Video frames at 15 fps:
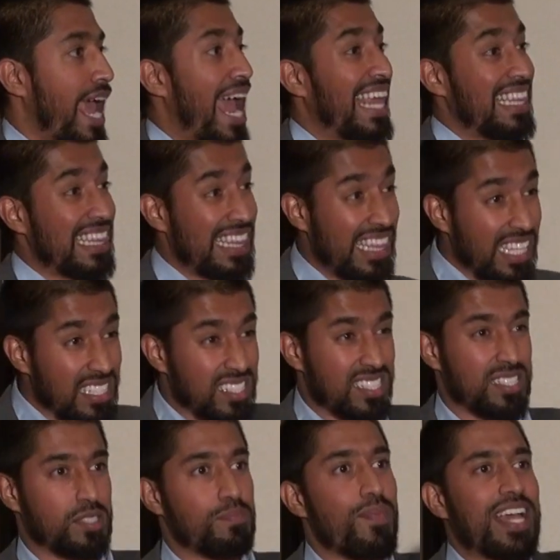And
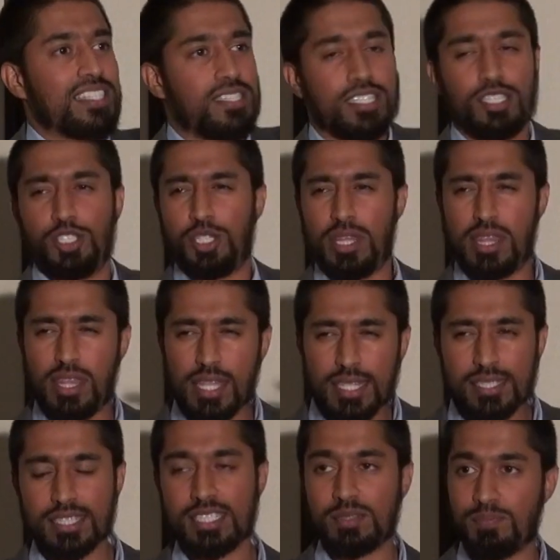this message,
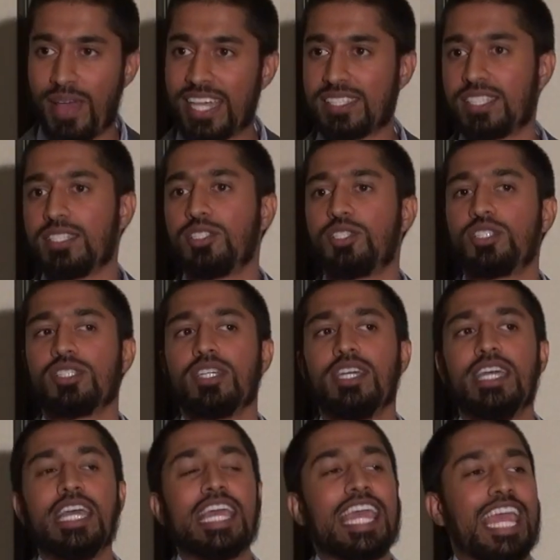this message,
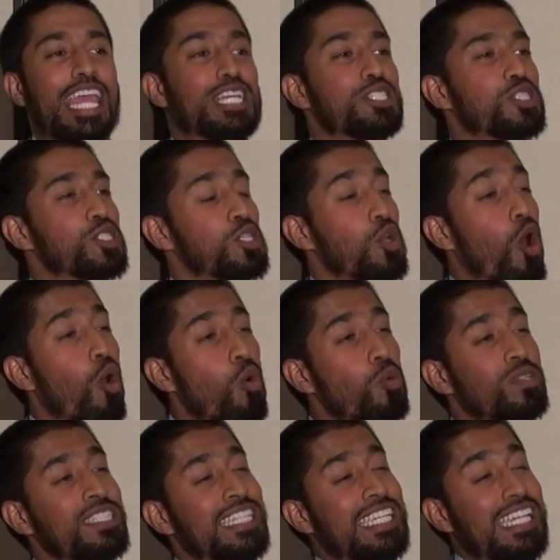is
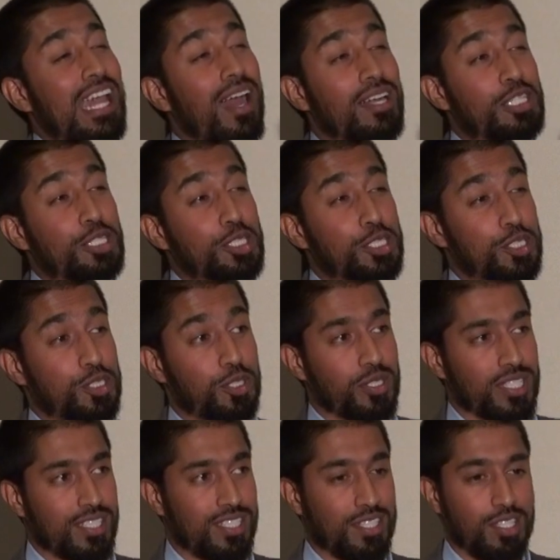only
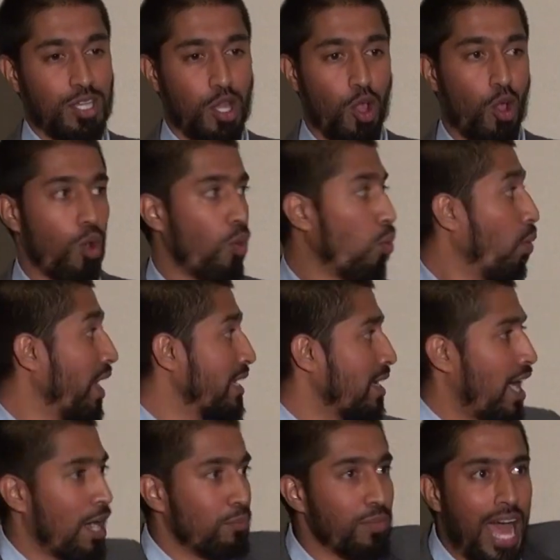understood when
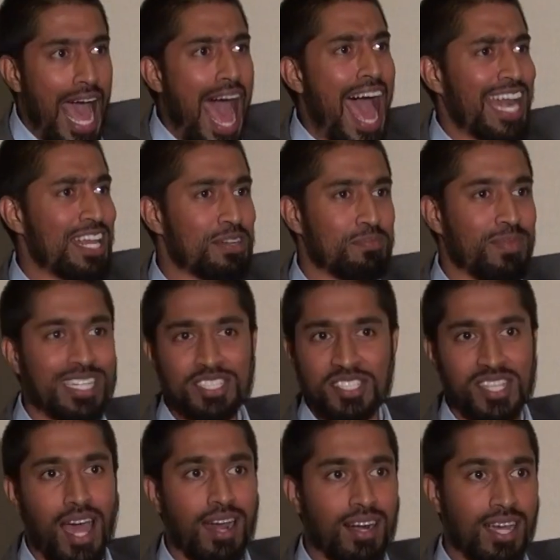Adam and
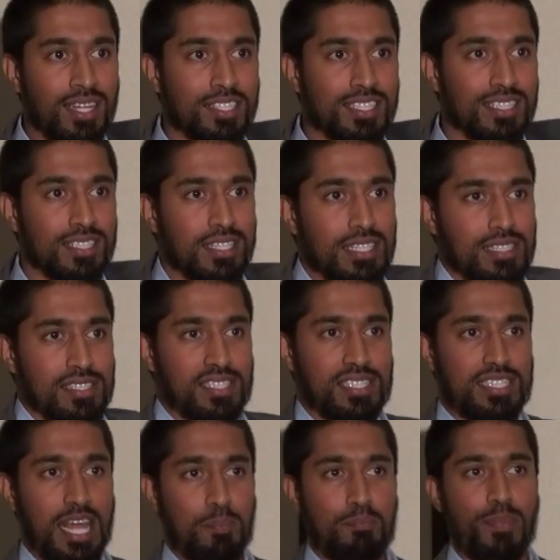Sarah
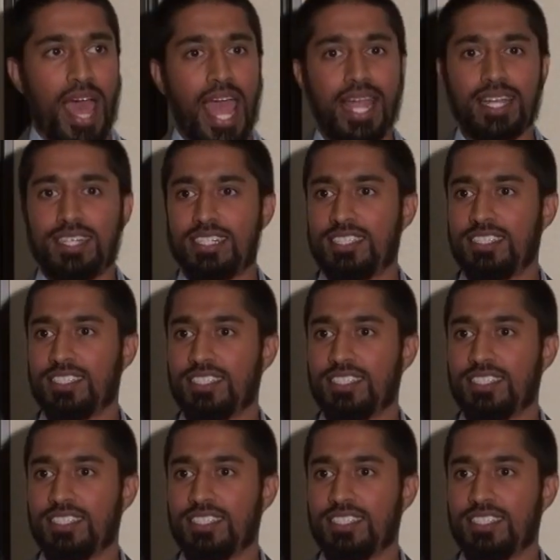step back